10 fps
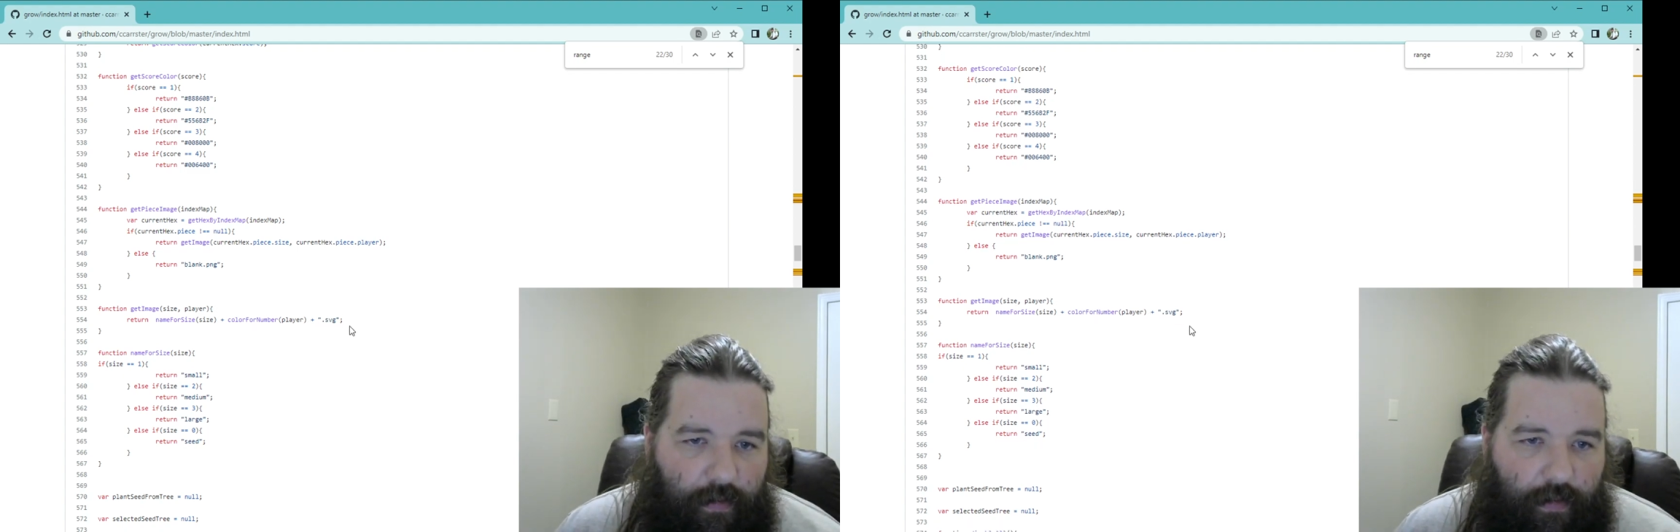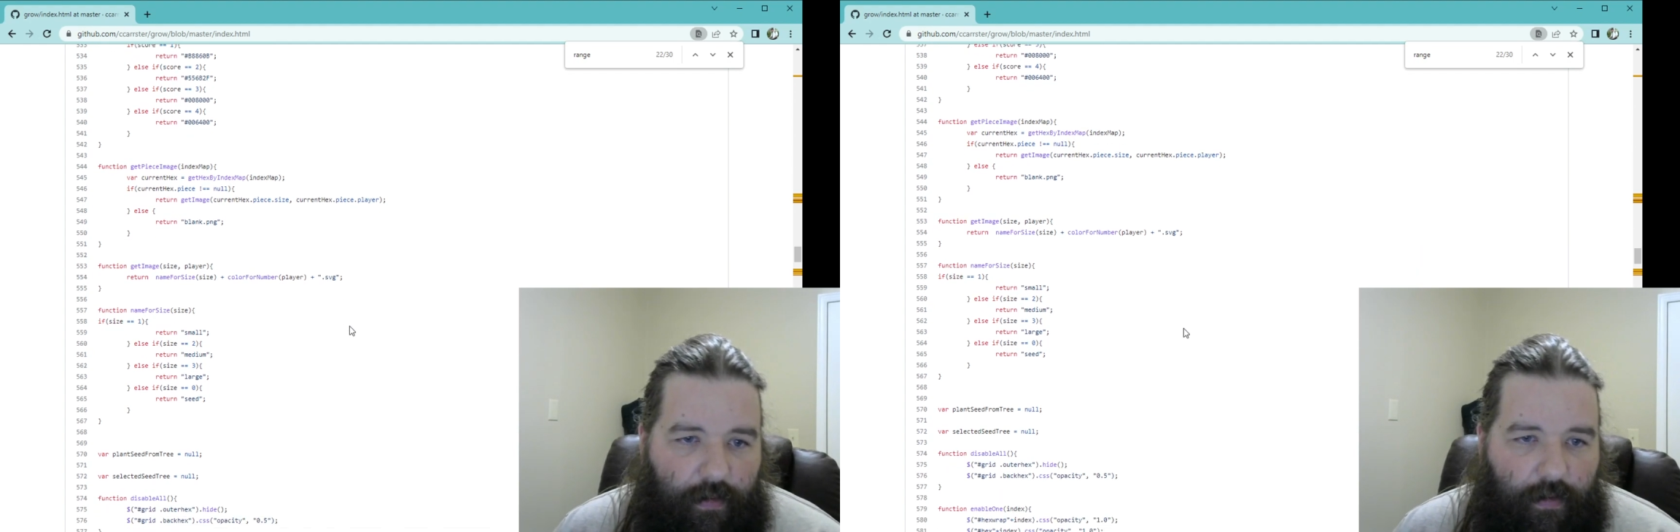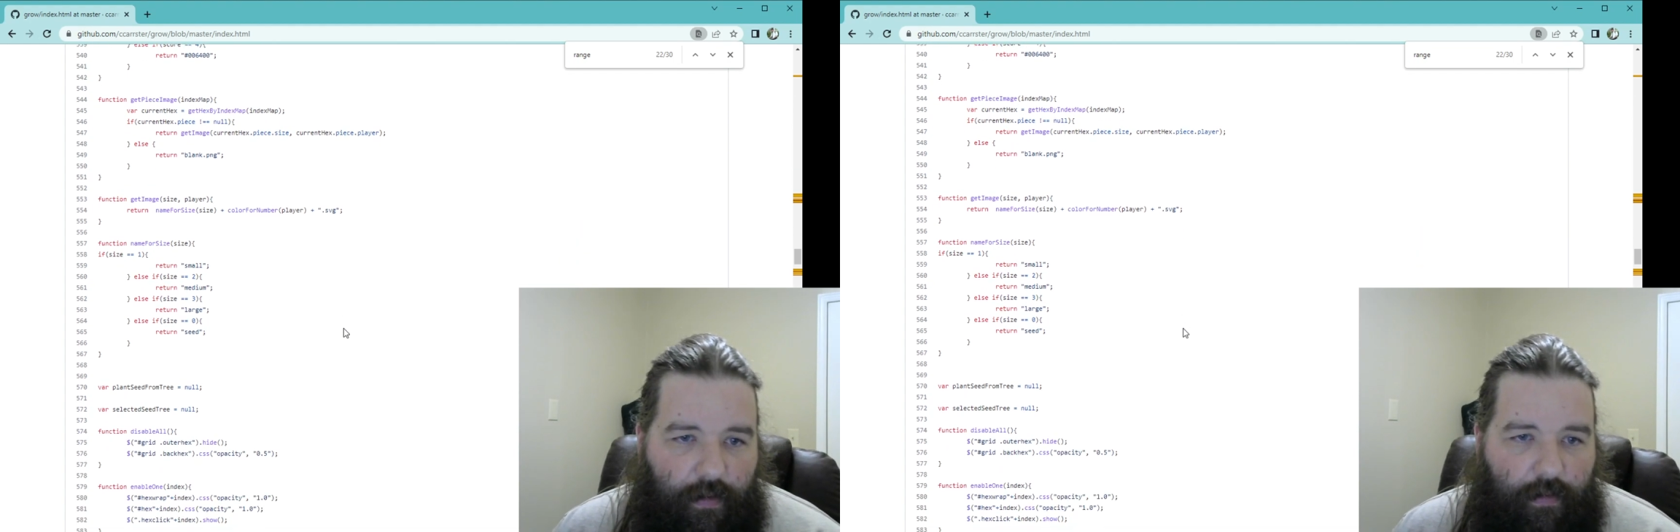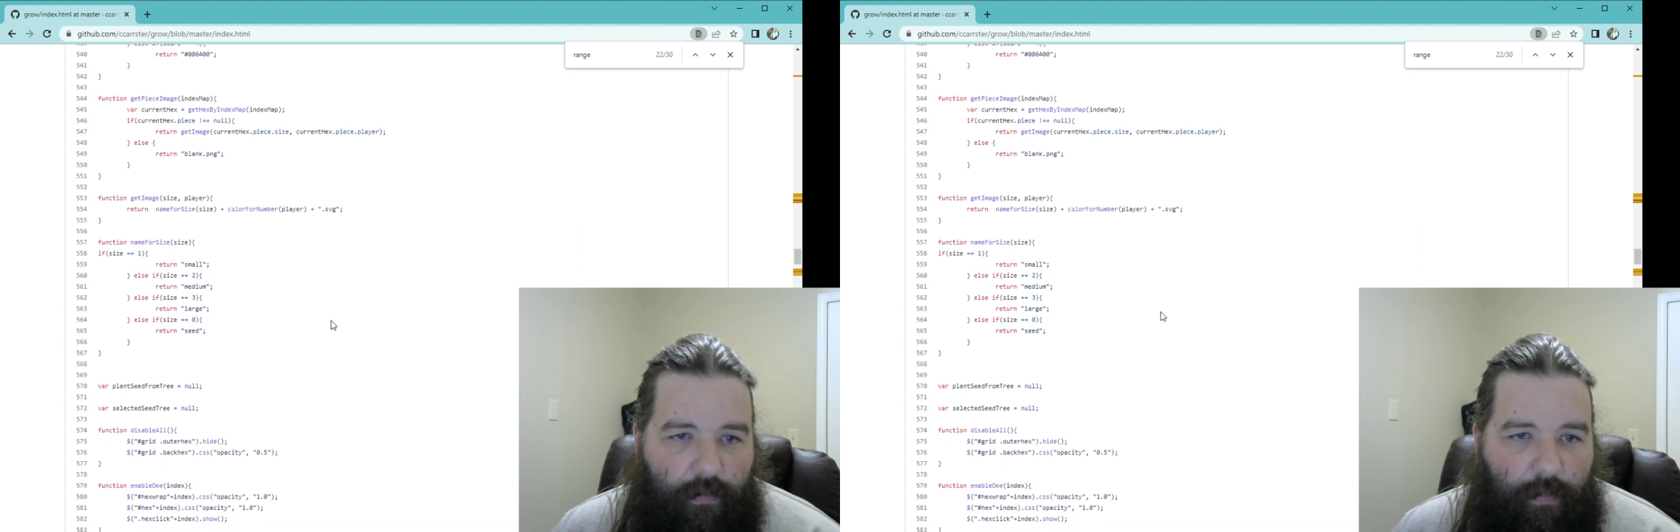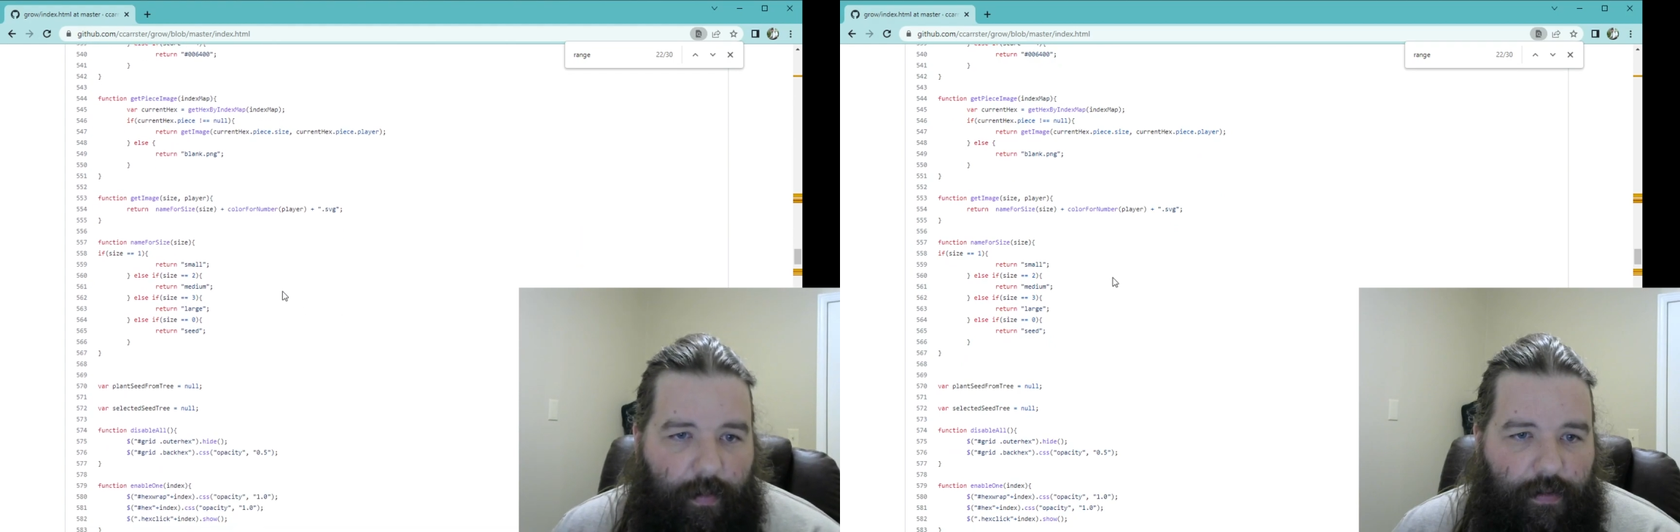in the
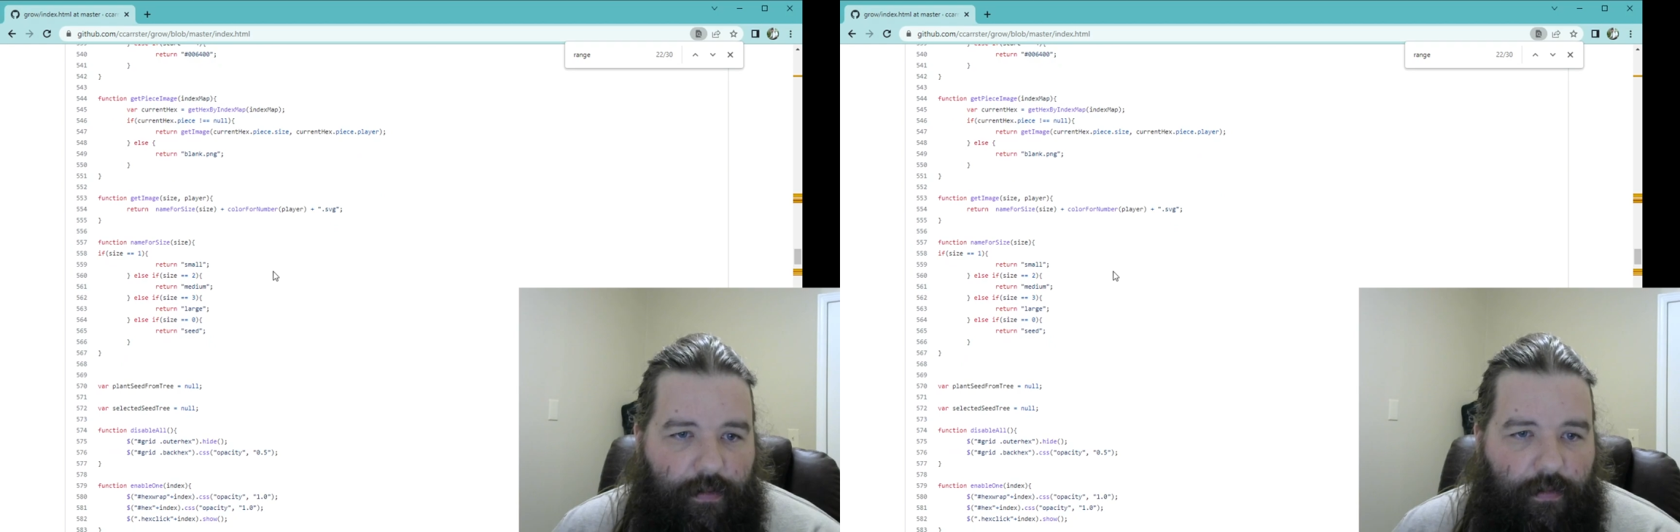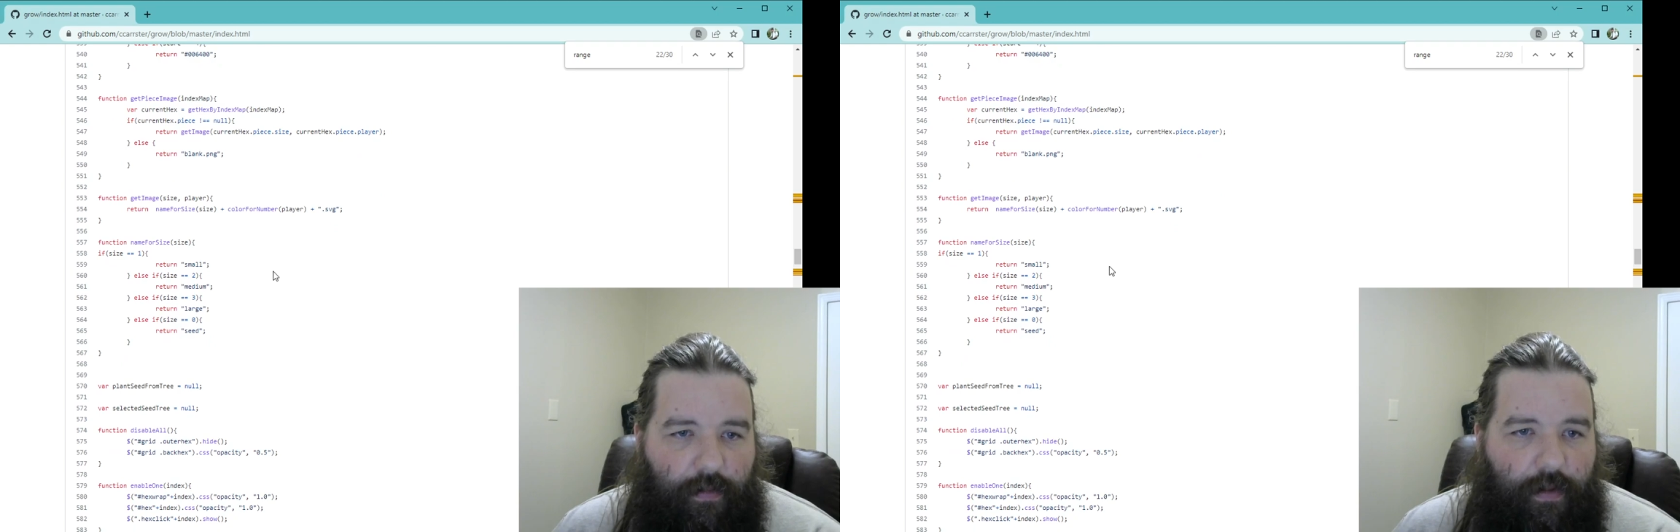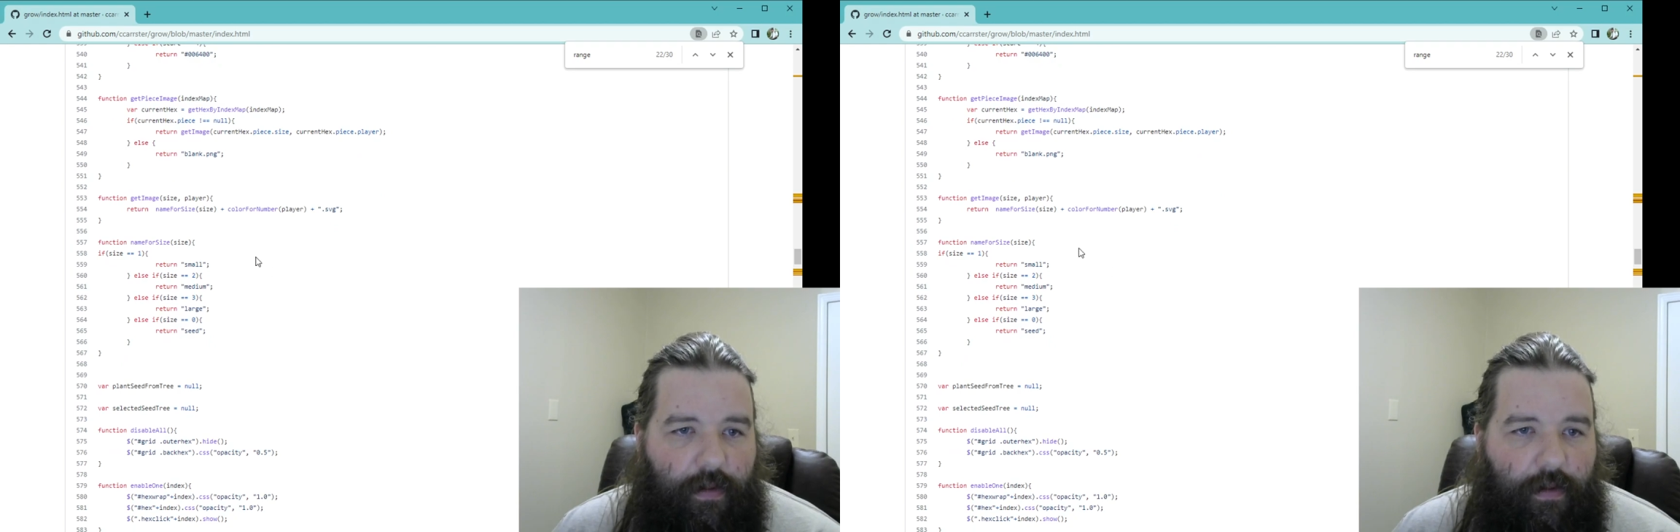repository.